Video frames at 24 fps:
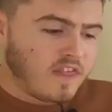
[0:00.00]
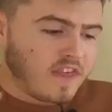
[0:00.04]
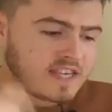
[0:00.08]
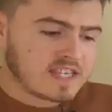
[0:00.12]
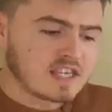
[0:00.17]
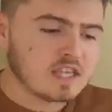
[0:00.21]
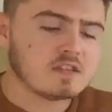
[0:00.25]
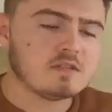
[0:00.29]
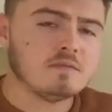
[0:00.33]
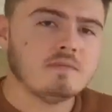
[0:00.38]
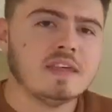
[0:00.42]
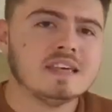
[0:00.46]

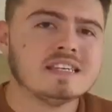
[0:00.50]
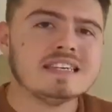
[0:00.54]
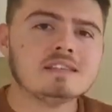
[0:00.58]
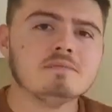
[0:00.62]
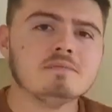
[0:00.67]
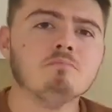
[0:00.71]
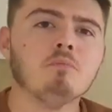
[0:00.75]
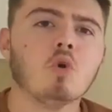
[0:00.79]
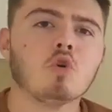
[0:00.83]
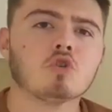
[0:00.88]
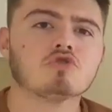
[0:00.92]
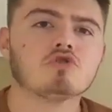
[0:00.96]
is
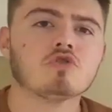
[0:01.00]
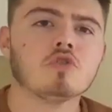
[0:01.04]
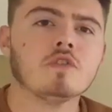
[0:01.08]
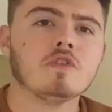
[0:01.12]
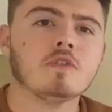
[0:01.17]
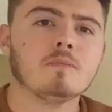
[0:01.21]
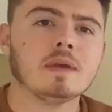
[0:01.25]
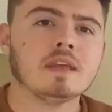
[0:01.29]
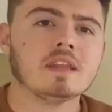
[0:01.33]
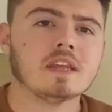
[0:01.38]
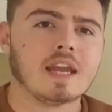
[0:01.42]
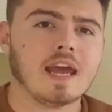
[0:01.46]
more true
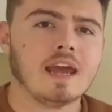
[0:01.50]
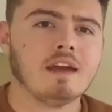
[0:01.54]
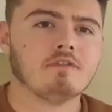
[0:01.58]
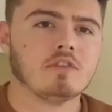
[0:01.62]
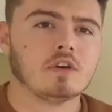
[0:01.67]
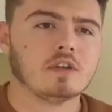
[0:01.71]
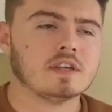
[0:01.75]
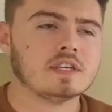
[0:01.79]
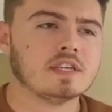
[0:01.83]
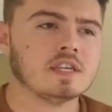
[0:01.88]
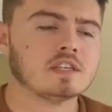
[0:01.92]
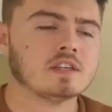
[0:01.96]
for me than
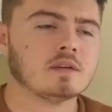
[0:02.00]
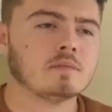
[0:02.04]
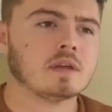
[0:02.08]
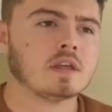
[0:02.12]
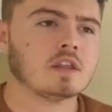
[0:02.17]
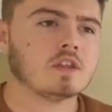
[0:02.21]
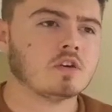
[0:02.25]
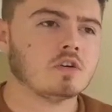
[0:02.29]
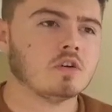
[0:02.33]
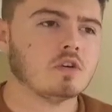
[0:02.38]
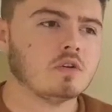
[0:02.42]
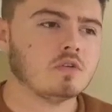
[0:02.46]
ever. This is
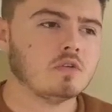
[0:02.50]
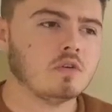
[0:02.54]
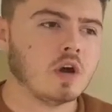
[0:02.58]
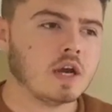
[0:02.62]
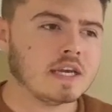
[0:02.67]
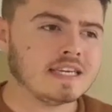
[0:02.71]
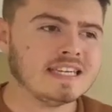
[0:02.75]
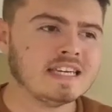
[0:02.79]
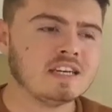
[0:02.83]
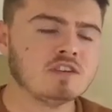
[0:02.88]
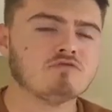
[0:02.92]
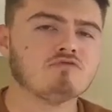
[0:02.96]
something that I
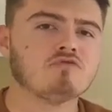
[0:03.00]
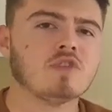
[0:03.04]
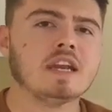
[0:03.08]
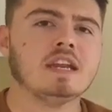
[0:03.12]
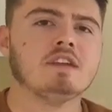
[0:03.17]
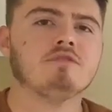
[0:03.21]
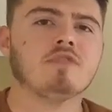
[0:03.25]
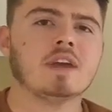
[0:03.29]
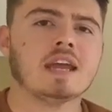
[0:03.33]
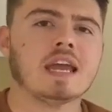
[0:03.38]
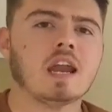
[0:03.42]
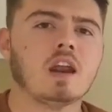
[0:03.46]
didn't
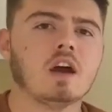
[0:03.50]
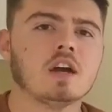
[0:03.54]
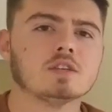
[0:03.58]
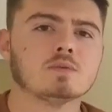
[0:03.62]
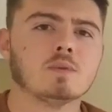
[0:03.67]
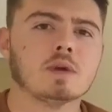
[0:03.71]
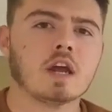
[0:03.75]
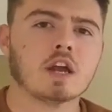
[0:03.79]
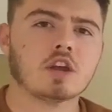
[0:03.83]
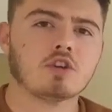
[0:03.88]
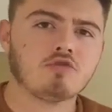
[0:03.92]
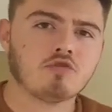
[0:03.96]
really realize
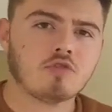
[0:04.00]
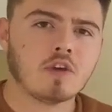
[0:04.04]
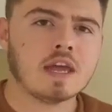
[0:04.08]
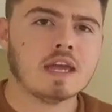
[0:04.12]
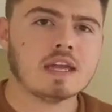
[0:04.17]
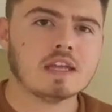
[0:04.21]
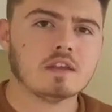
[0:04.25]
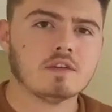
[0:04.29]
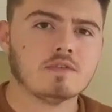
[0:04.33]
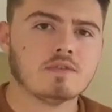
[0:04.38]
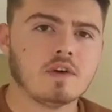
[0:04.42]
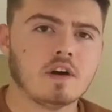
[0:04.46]
when I
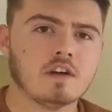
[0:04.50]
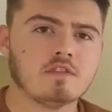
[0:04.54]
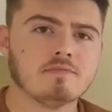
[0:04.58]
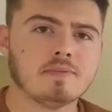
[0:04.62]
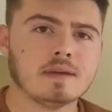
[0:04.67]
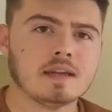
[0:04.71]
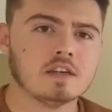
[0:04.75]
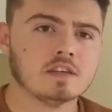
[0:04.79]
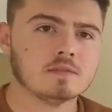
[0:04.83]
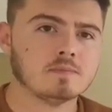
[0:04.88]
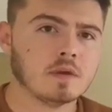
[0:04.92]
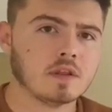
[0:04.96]
created the five
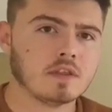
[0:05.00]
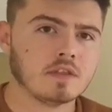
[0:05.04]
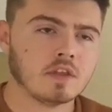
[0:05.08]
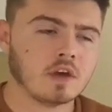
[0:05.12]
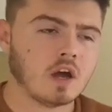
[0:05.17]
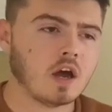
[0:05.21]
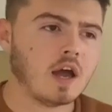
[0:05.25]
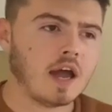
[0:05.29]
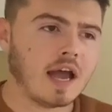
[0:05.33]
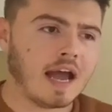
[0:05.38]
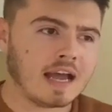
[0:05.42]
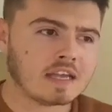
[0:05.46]
pillars, but
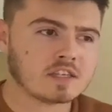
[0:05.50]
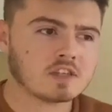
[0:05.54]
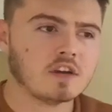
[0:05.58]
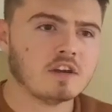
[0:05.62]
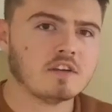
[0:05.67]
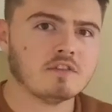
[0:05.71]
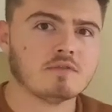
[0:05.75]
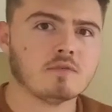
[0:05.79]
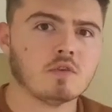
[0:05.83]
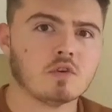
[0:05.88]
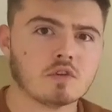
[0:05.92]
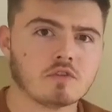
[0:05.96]
that as
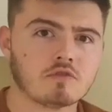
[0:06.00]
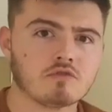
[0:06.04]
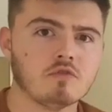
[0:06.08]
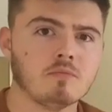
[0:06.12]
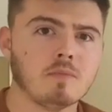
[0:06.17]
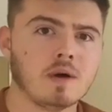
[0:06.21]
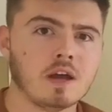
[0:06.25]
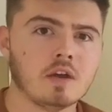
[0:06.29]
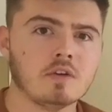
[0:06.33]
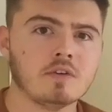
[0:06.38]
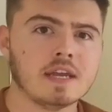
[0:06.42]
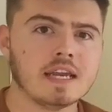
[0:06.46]
I've gone through
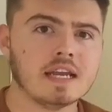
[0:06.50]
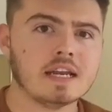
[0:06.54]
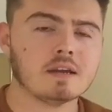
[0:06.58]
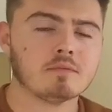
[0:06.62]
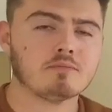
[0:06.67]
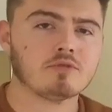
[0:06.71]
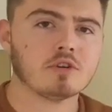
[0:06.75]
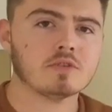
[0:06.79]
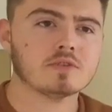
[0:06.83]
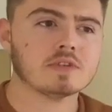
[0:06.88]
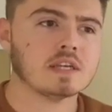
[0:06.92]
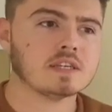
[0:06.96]
my own healing
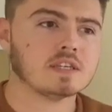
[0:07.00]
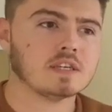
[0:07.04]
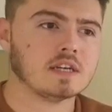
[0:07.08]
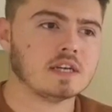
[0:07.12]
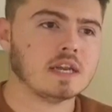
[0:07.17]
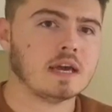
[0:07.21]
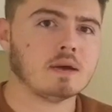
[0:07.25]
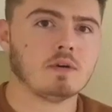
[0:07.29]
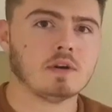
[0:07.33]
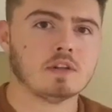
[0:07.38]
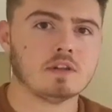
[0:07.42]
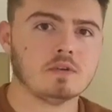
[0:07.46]
process and
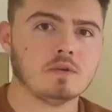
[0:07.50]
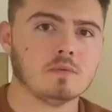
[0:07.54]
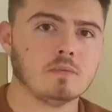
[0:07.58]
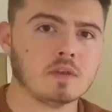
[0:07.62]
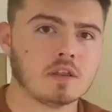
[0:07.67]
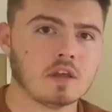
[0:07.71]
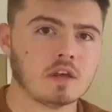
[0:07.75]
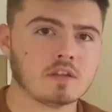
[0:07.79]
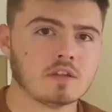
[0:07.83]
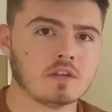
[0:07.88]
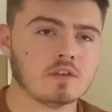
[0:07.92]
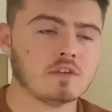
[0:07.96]
now I do it
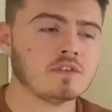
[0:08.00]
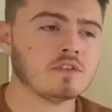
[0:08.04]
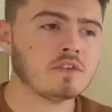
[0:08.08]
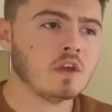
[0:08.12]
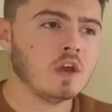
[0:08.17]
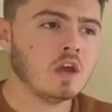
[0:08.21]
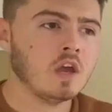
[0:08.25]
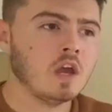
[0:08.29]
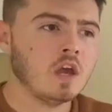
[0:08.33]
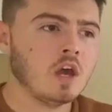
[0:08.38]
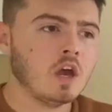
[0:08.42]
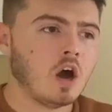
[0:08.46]
with others,
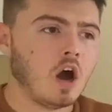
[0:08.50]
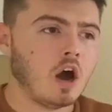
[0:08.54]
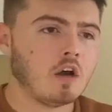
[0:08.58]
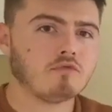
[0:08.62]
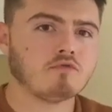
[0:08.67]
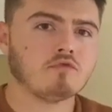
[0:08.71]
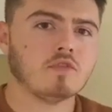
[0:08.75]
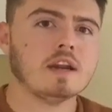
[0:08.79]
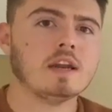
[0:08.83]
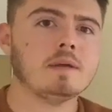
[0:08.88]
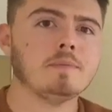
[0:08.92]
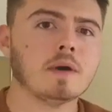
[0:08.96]

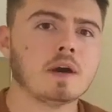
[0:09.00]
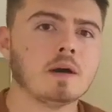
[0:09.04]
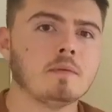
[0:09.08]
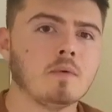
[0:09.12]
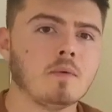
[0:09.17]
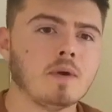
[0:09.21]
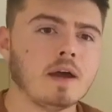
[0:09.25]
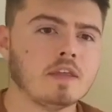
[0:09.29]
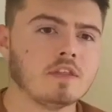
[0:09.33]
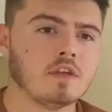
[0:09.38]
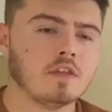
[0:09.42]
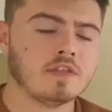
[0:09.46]
I've really become
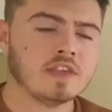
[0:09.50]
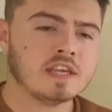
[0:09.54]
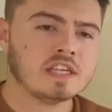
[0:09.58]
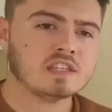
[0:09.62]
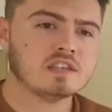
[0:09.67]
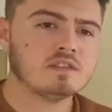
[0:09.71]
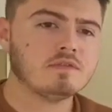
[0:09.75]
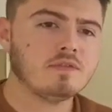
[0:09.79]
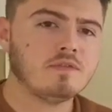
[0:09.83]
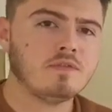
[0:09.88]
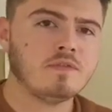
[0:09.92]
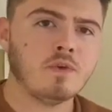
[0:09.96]
aware that
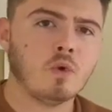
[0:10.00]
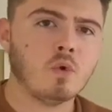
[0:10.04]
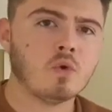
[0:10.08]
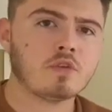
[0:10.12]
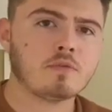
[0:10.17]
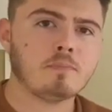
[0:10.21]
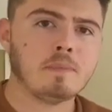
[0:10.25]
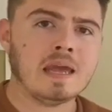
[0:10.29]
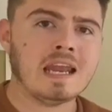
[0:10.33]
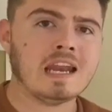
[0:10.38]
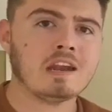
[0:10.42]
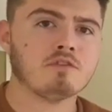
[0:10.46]
this
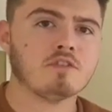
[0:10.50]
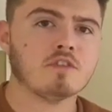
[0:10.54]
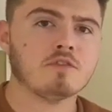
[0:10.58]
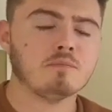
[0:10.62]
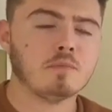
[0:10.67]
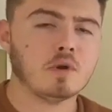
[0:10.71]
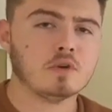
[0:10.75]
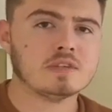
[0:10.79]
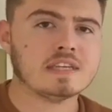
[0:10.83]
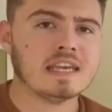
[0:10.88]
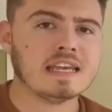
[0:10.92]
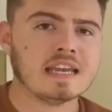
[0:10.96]
fourth pillar of
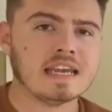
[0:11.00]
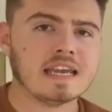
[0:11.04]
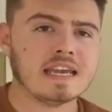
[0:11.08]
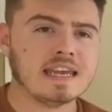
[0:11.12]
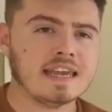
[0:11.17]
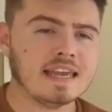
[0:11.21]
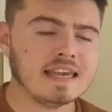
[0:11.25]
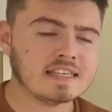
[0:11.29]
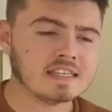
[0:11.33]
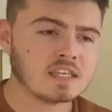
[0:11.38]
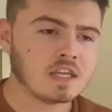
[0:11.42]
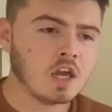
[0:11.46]

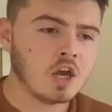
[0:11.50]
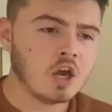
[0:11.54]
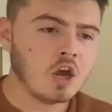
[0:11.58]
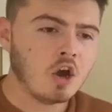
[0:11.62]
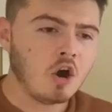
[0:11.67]
motility is